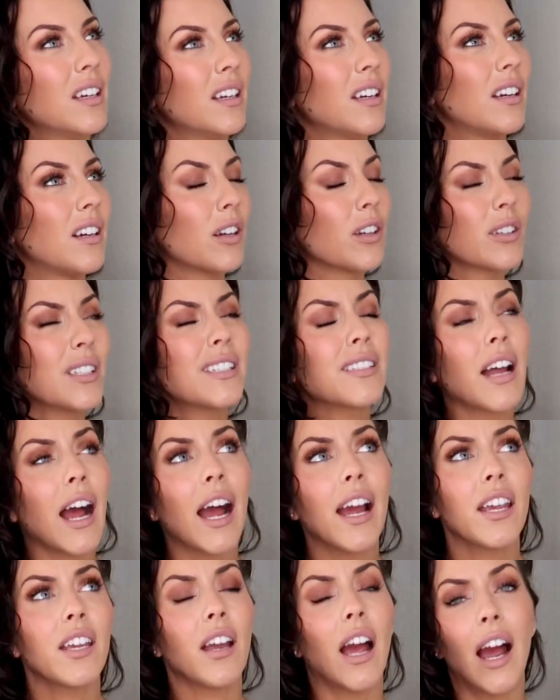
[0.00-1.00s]
or at least
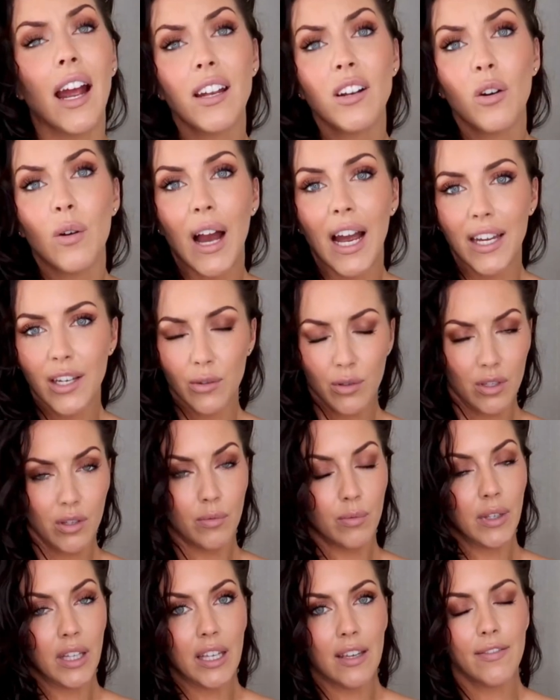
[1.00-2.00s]
I know I used to
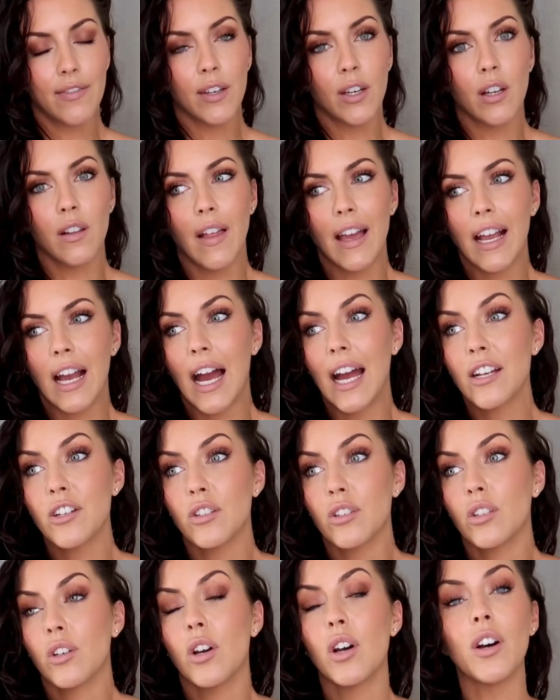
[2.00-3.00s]
really feel like I
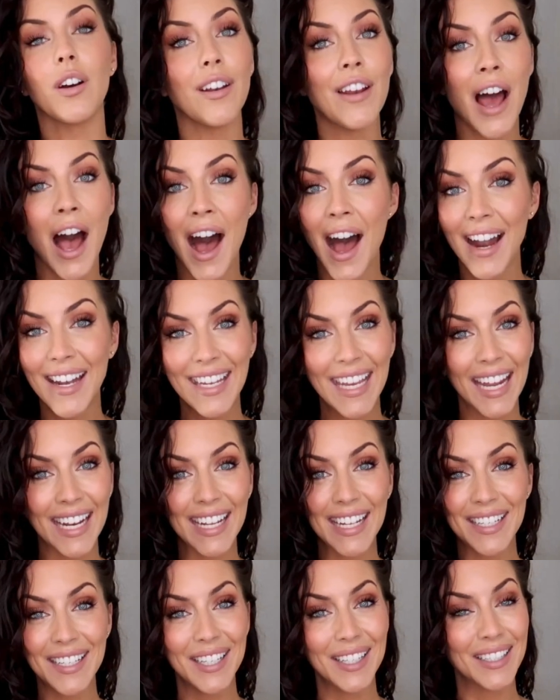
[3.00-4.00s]
just could not get
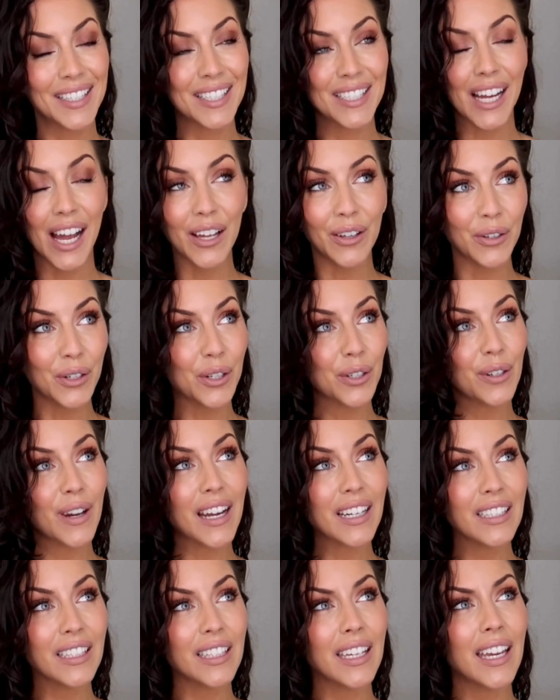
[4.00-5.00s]
it to style
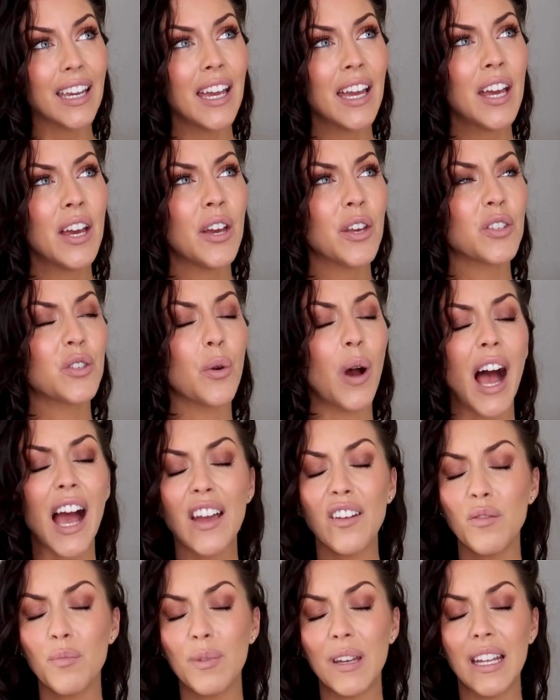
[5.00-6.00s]
correctly. So
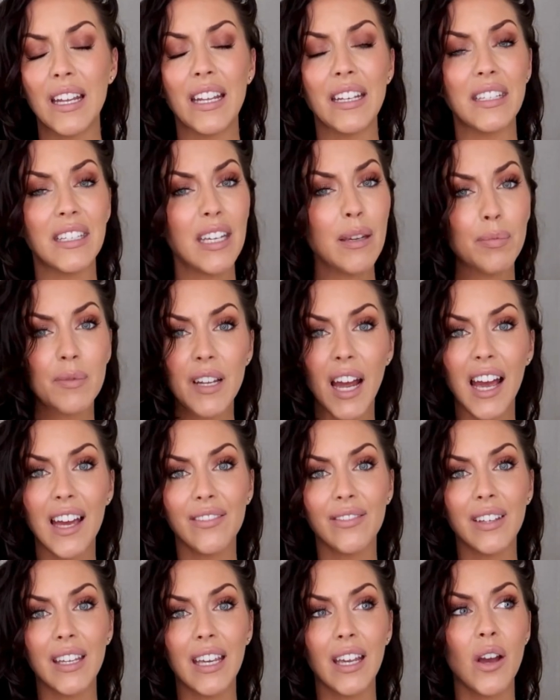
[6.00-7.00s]
I've been deep
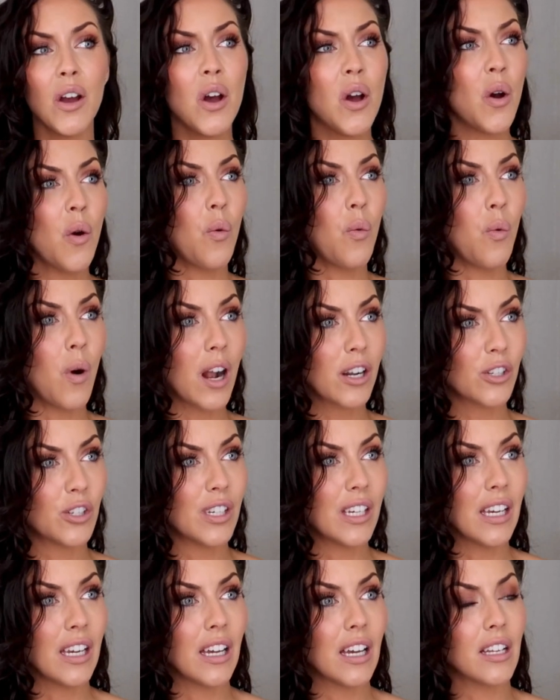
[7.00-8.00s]
diving,
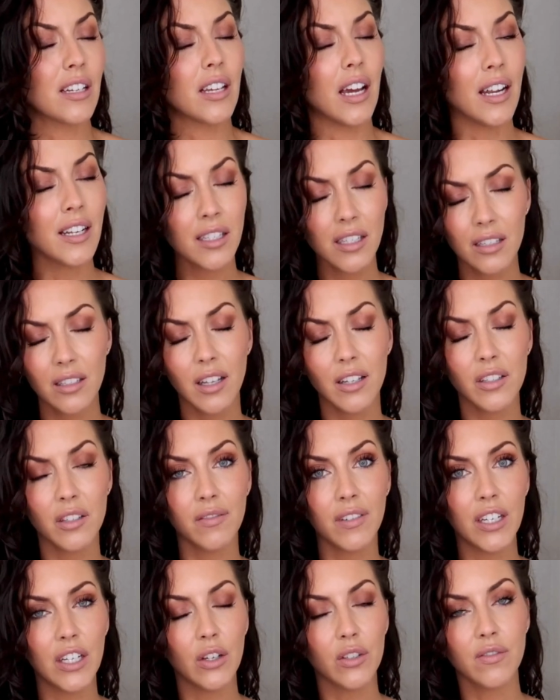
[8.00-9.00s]
watching tons and tons of
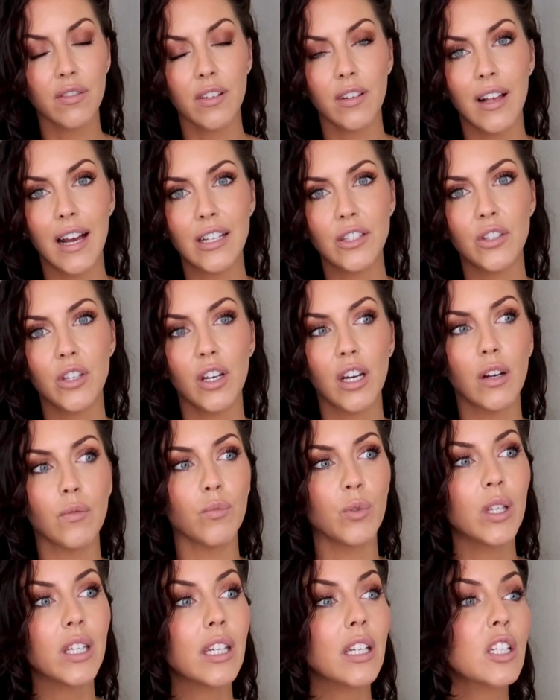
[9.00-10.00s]
videos for the last year, and
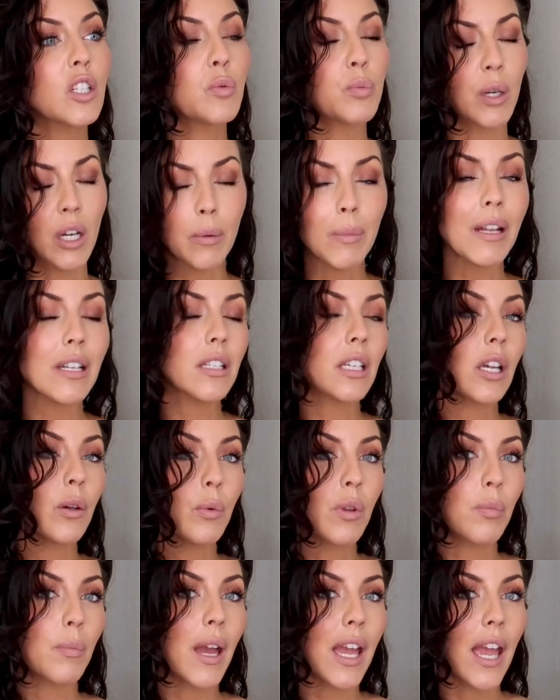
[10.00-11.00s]
really experimenting
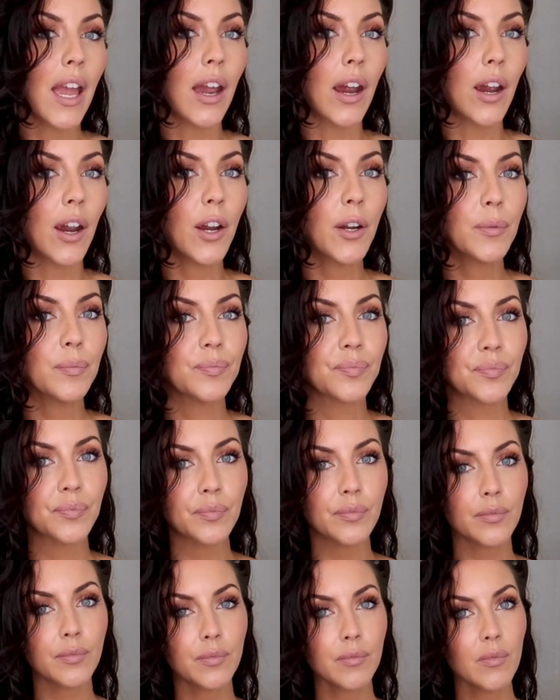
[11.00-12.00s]
with my hair
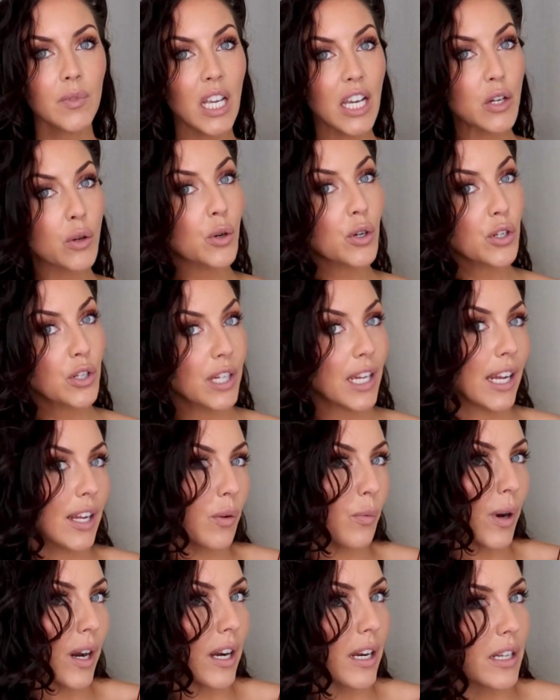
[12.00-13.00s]
in order to get
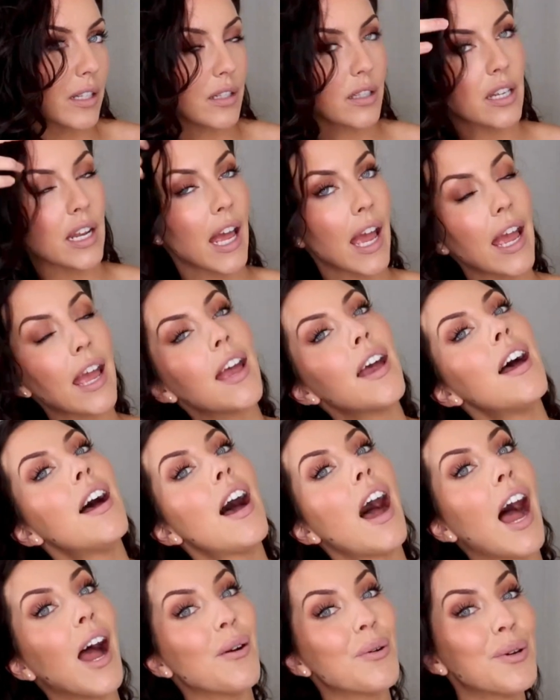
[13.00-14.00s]
it where it is today.
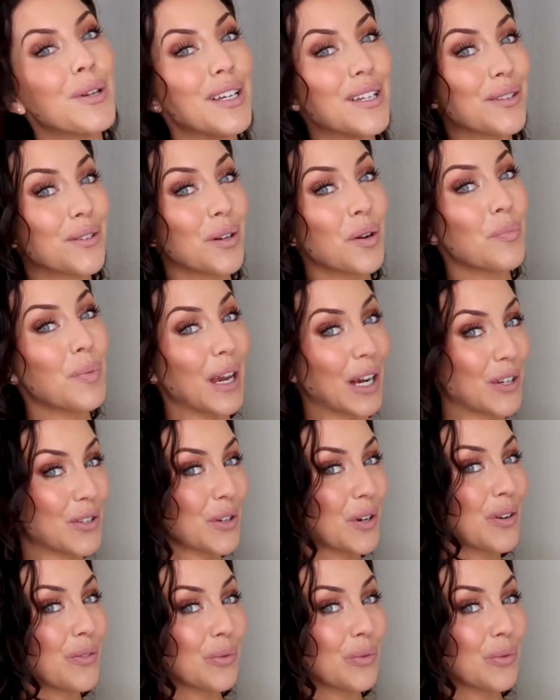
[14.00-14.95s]
I will insert a picture of